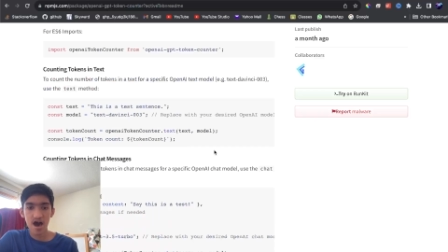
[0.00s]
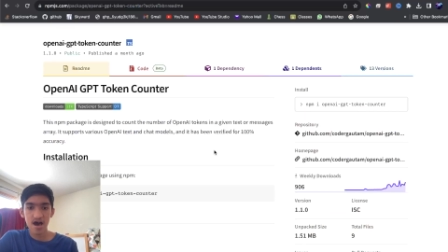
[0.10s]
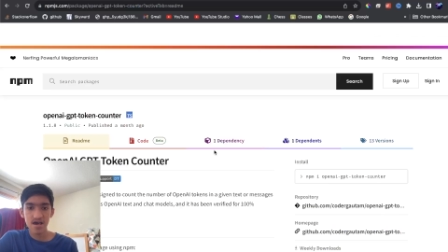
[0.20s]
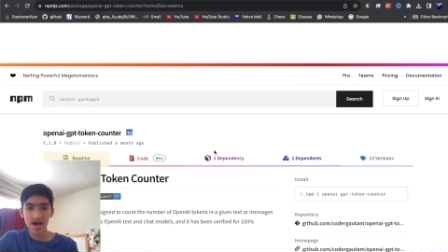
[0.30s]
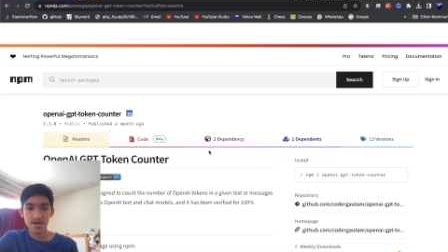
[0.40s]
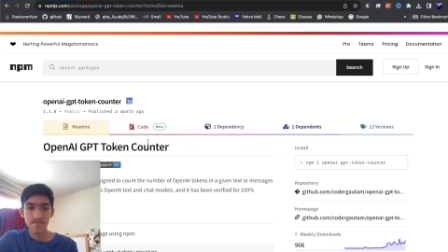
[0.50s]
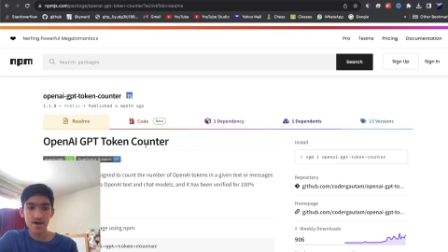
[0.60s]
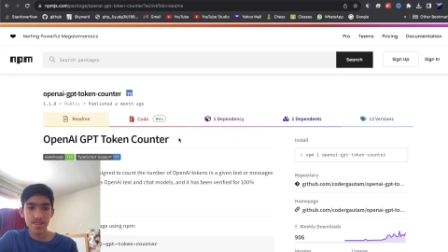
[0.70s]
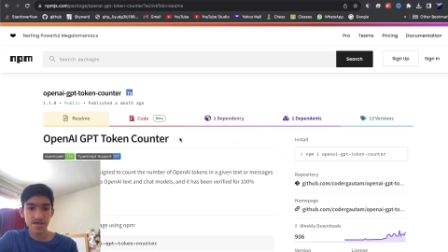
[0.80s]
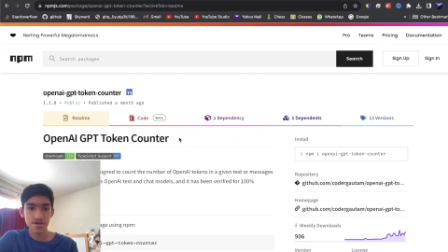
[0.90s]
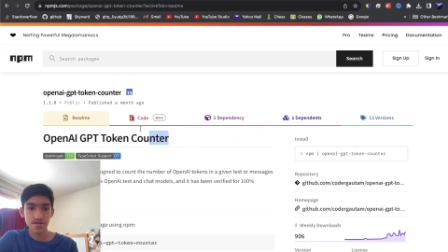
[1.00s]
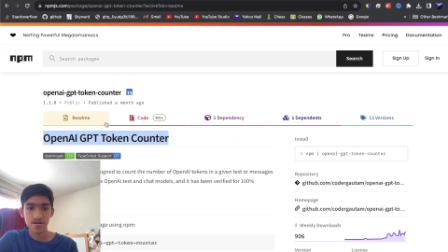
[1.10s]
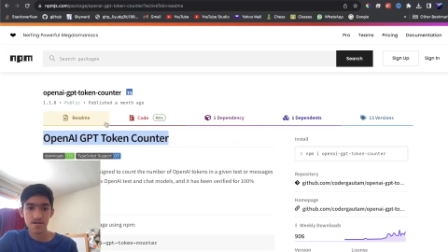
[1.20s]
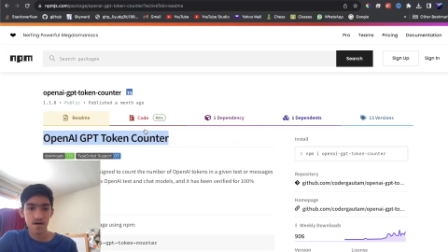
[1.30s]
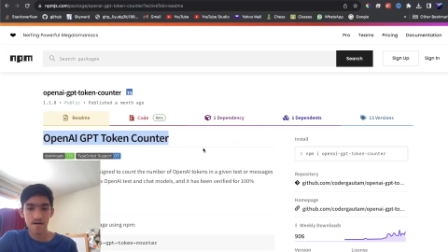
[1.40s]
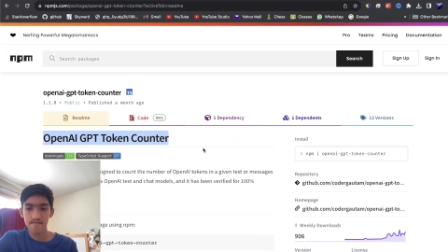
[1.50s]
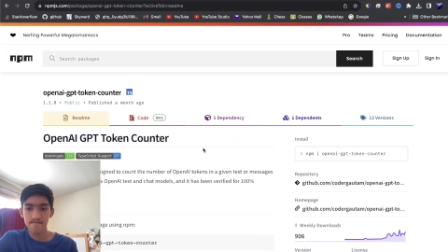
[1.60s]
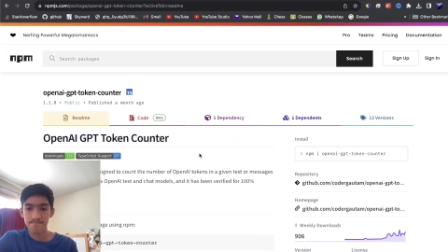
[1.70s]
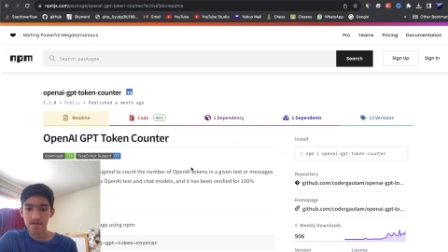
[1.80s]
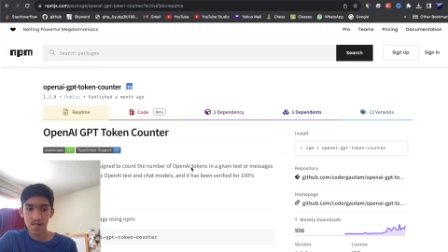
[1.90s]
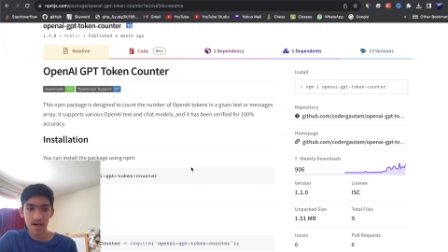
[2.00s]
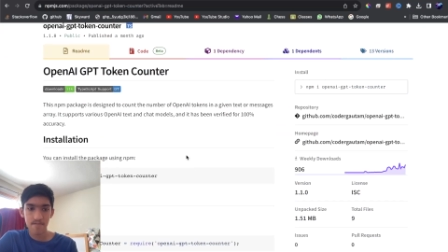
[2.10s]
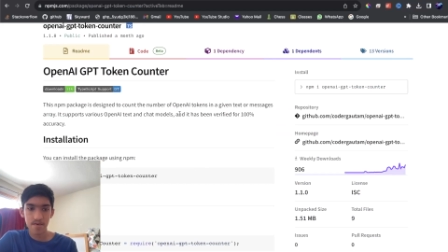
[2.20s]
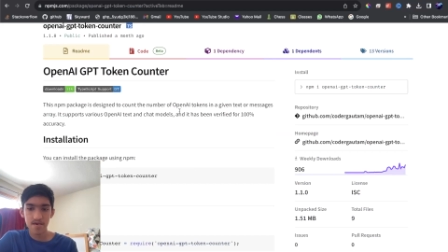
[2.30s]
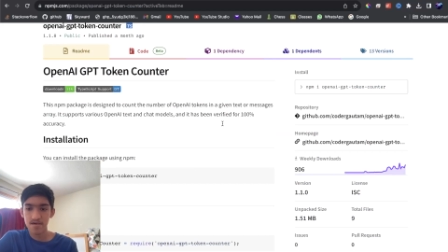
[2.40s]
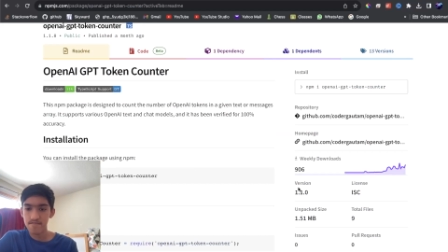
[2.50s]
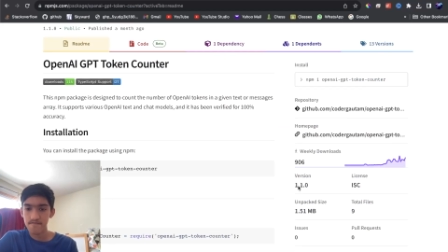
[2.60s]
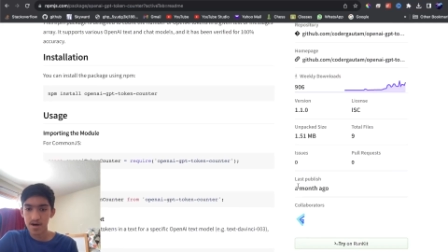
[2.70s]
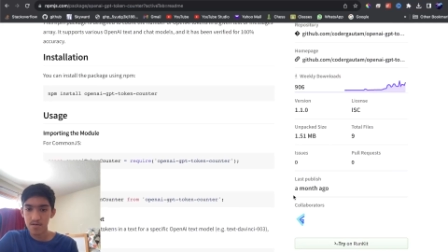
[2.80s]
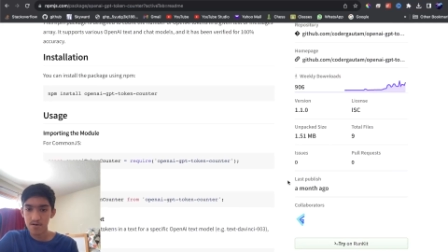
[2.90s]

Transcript: I actually made this um, library, by